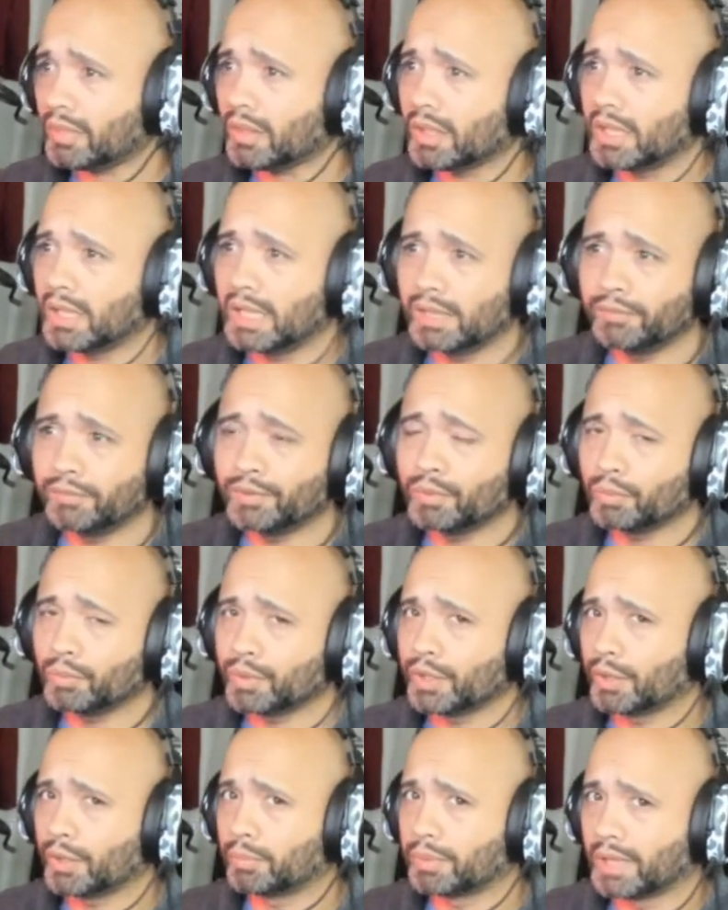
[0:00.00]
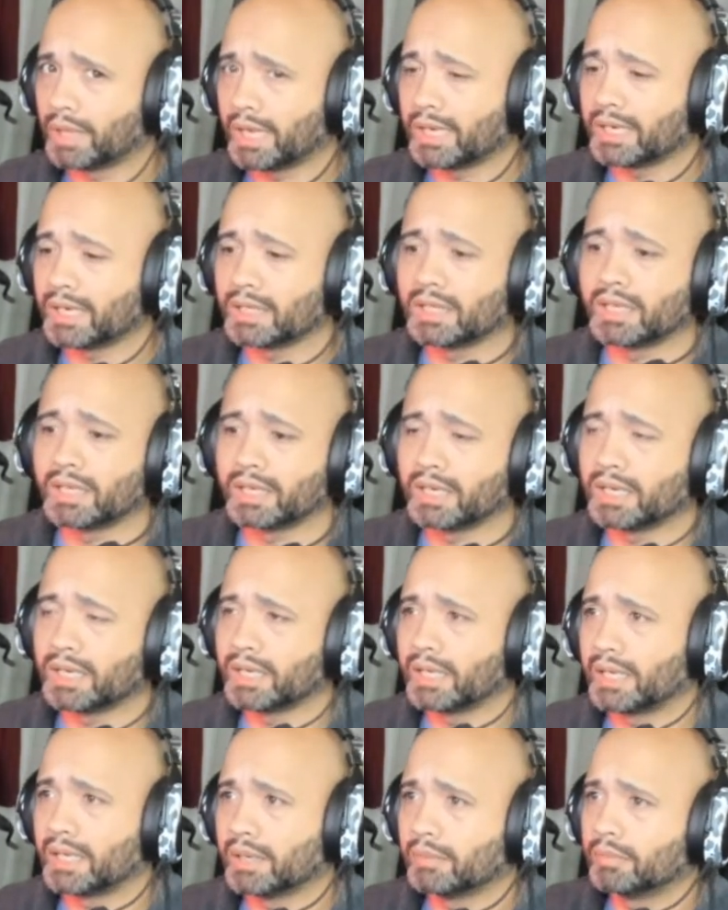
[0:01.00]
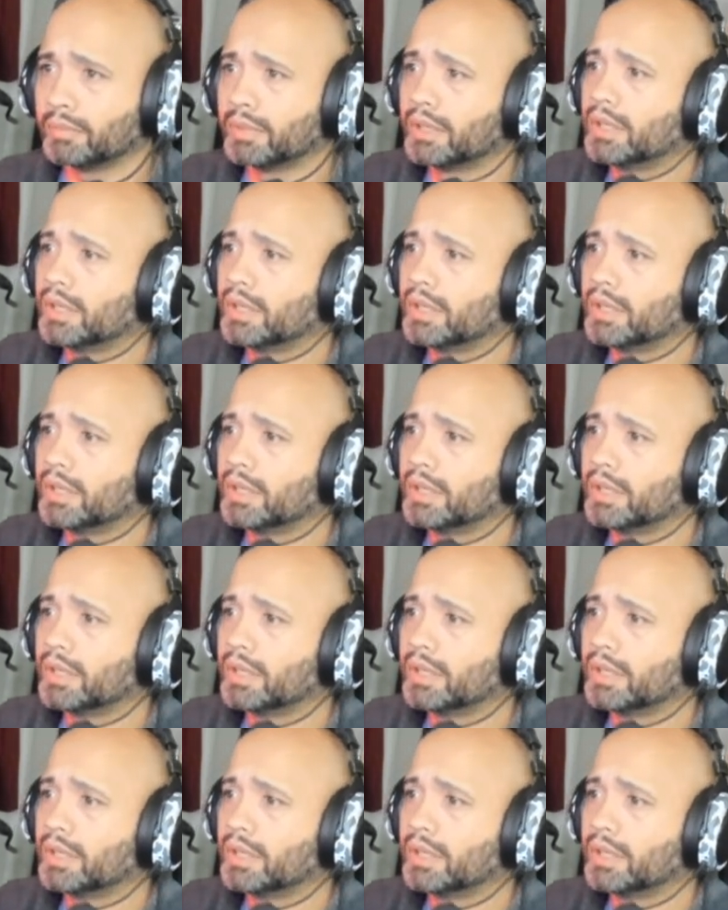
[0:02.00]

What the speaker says: even when you're planning like I am.